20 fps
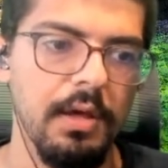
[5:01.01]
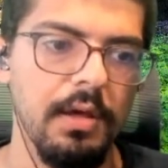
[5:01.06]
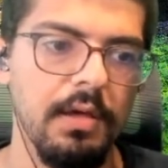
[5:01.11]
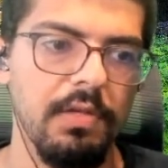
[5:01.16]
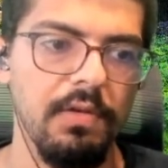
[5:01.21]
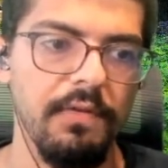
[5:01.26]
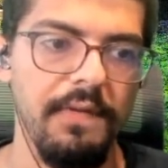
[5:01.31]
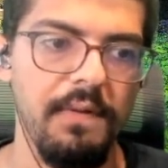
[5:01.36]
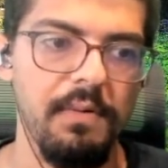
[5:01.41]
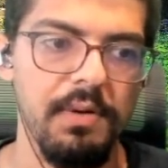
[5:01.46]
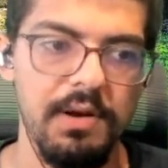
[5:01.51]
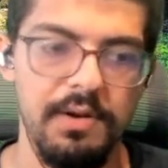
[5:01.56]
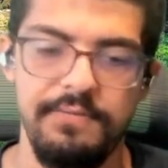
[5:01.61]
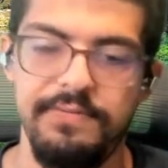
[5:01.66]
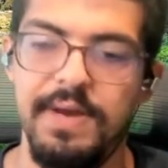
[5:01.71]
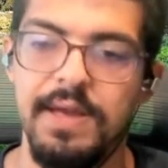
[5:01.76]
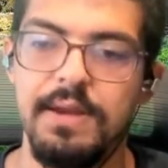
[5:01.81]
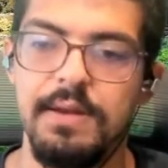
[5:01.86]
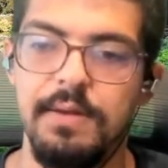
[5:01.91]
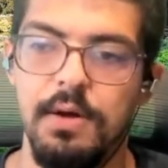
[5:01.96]
So if I wanted to
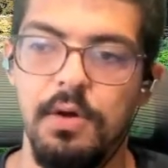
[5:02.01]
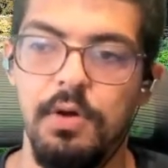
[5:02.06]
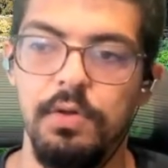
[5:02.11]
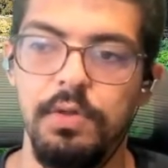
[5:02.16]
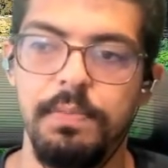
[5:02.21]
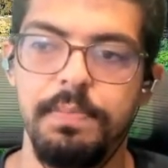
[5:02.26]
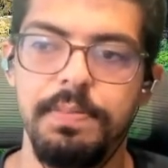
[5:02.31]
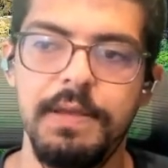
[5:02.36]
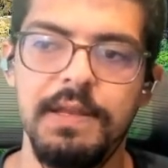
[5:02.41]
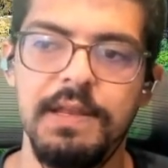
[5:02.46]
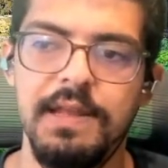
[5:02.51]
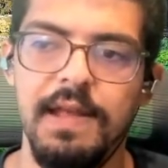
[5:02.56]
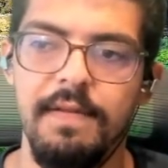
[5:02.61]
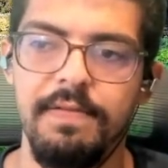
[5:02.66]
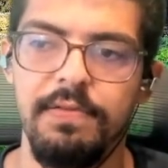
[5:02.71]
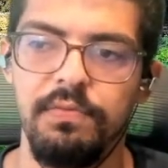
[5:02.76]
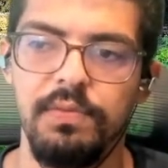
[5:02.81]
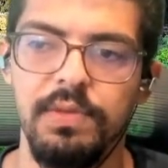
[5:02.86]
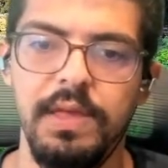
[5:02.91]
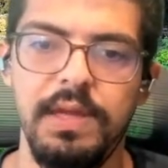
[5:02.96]
find all the
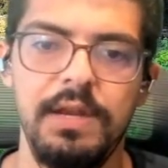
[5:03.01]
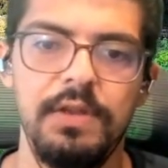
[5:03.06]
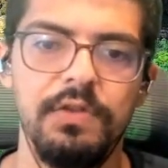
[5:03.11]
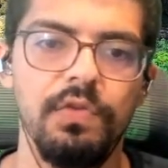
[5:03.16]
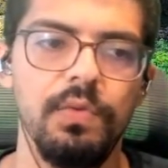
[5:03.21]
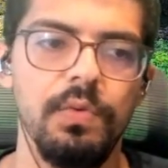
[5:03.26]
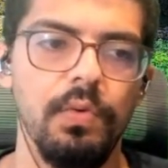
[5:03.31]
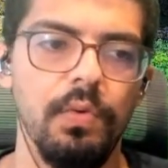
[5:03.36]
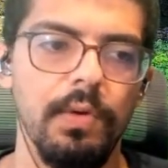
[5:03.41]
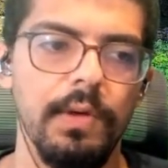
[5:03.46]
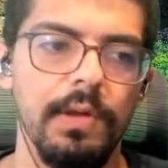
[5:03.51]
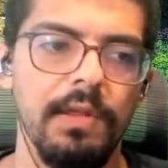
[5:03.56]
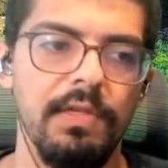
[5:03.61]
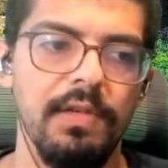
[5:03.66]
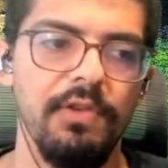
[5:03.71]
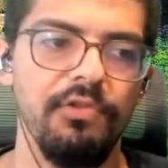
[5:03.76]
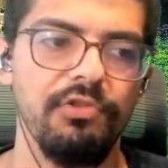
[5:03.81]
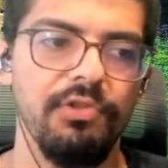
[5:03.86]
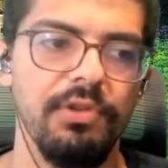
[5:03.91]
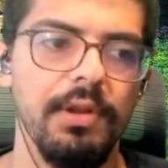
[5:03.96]
PDFs related to an
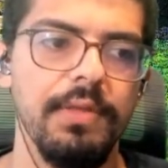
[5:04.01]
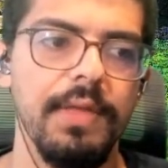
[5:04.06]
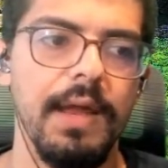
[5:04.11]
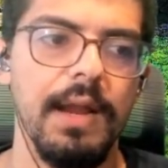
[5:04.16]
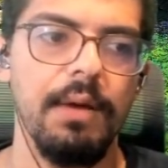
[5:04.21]
organization that